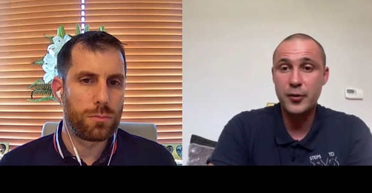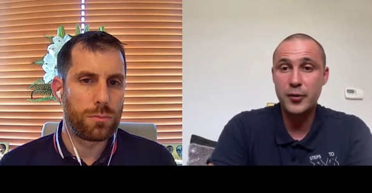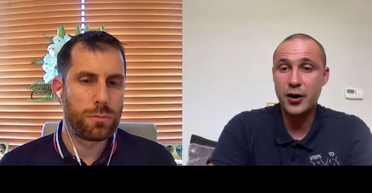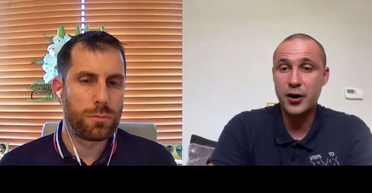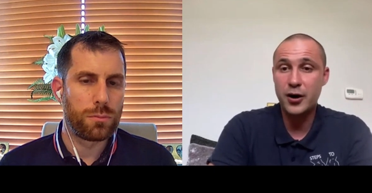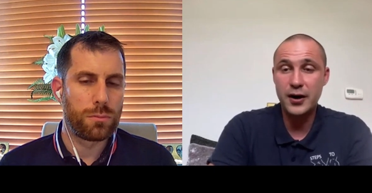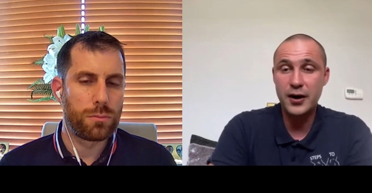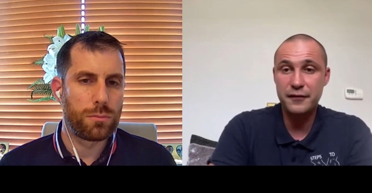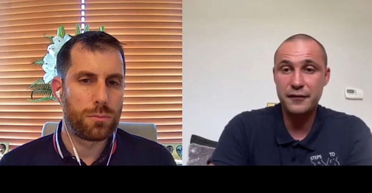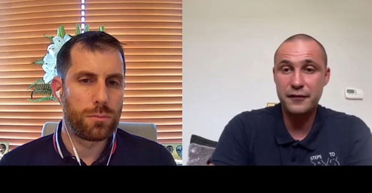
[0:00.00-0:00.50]

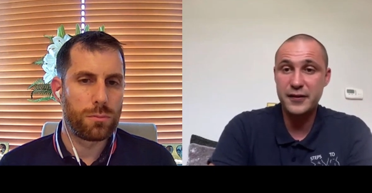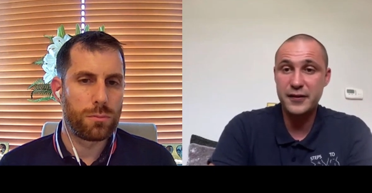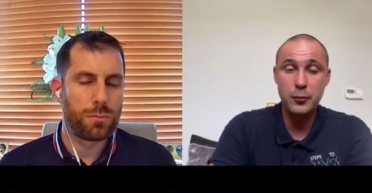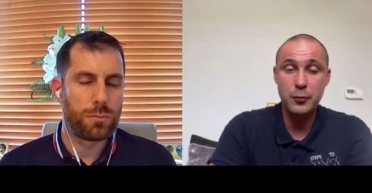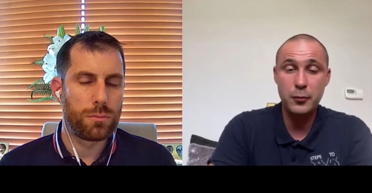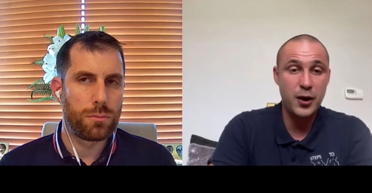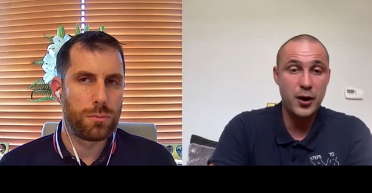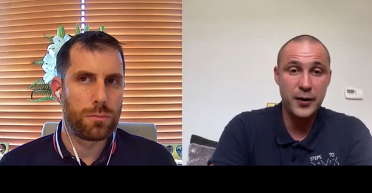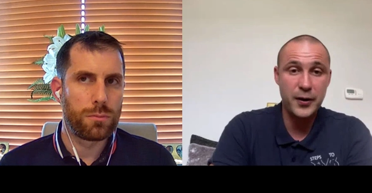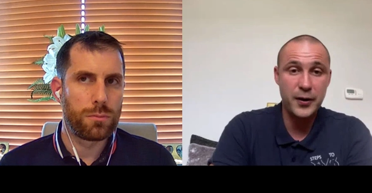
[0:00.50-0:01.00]
Speaker 1: But if
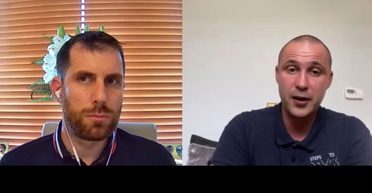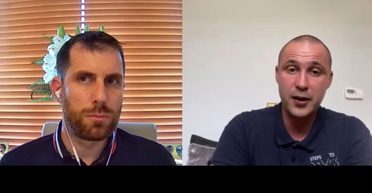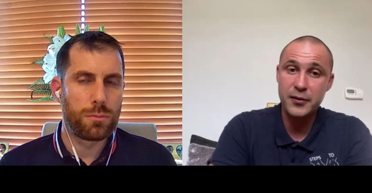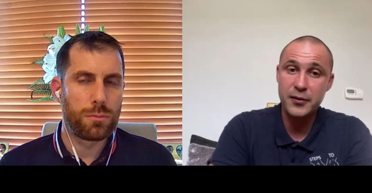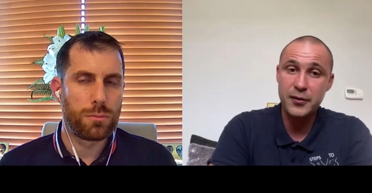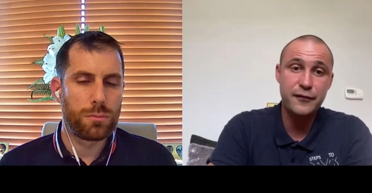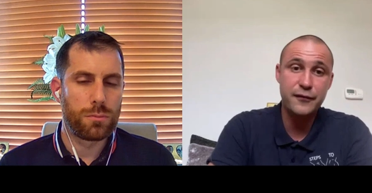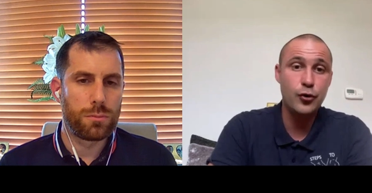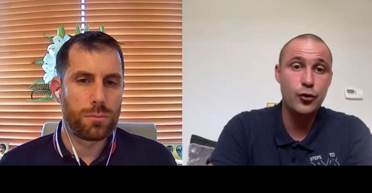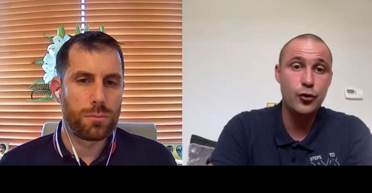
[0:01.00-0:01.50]
they want to pick
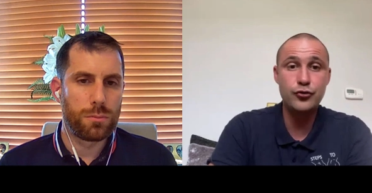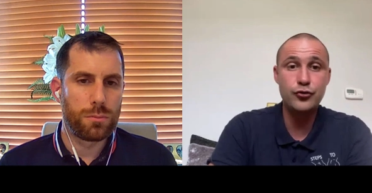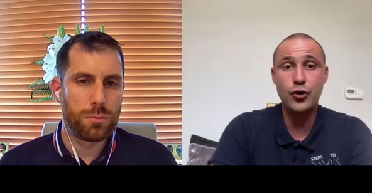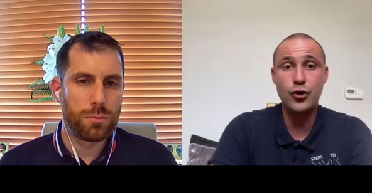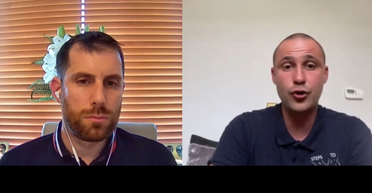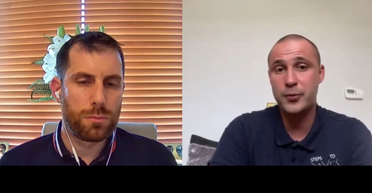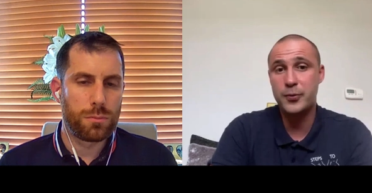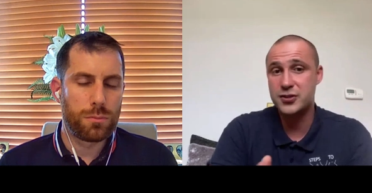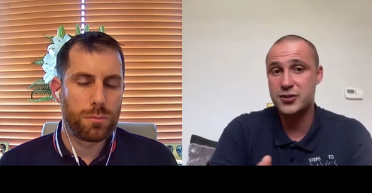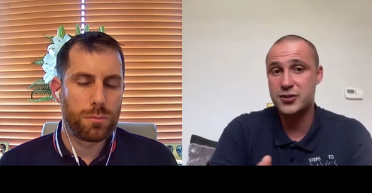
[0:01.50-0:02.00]
up the phone,
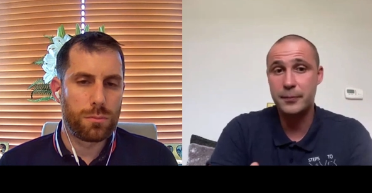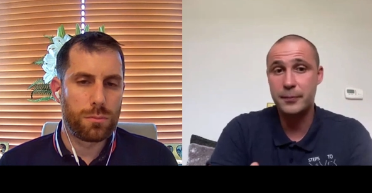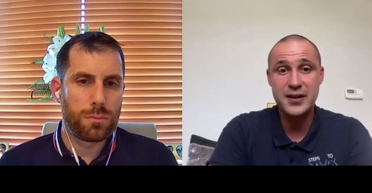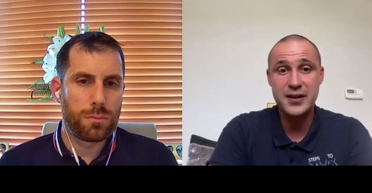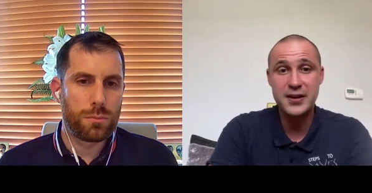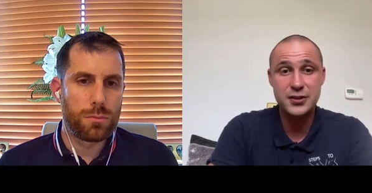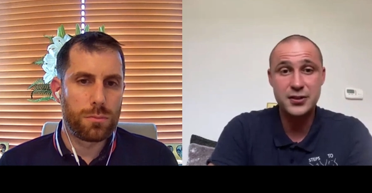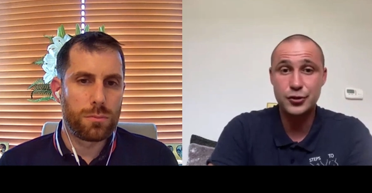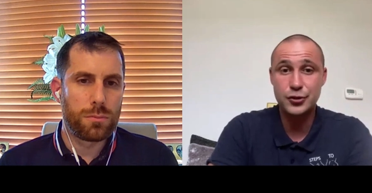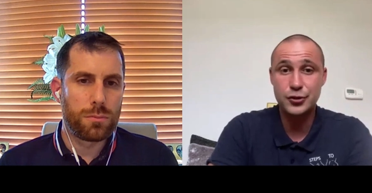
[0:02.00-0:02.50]
drop us a
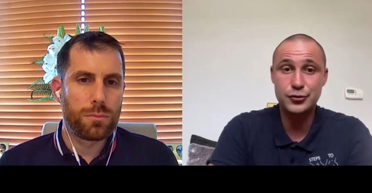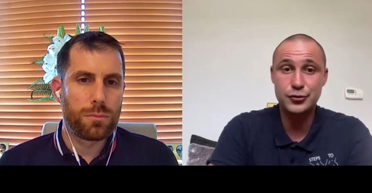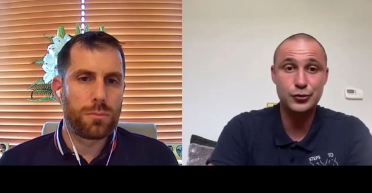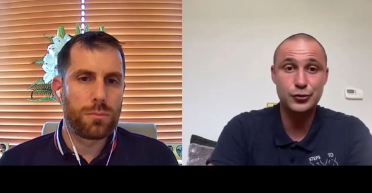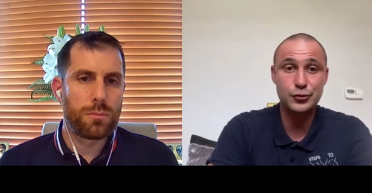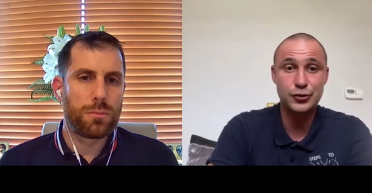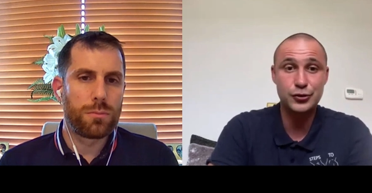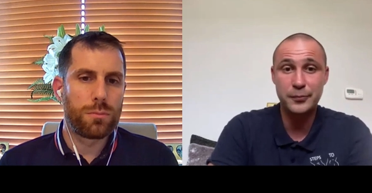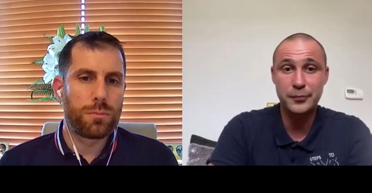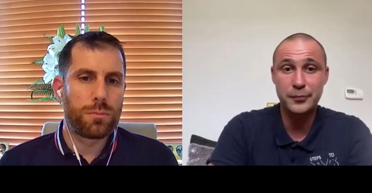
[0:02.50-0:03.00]
message on
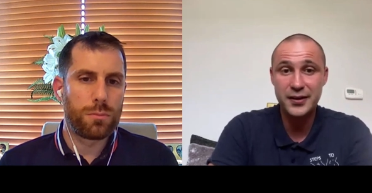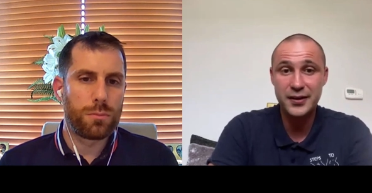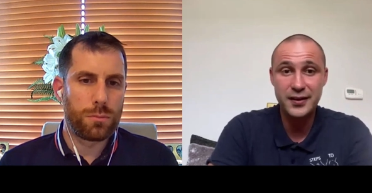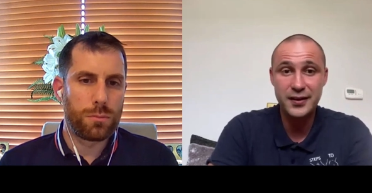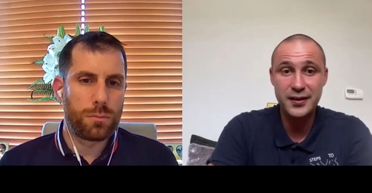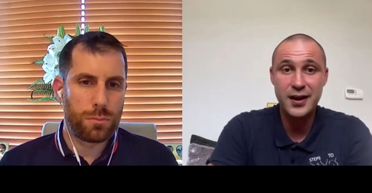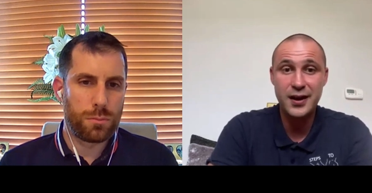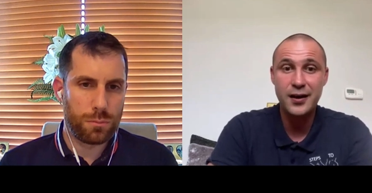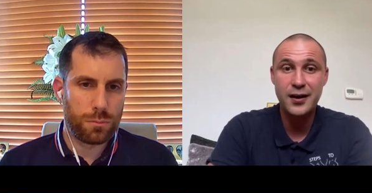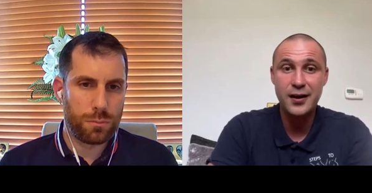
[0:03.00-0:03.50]
social
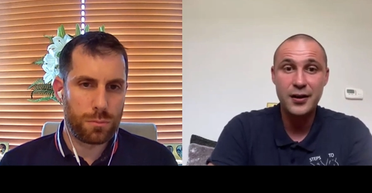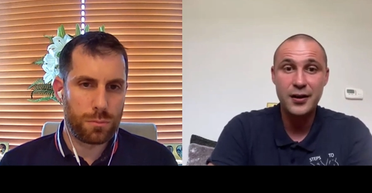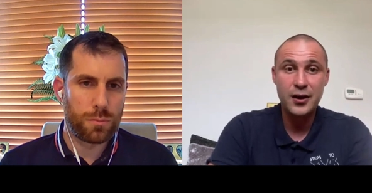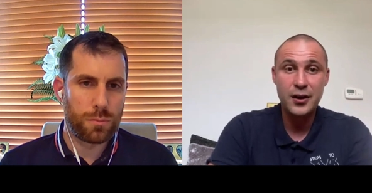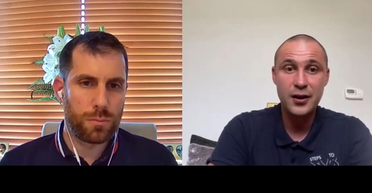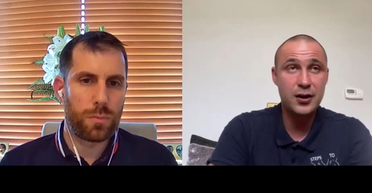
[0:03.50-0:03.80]
media,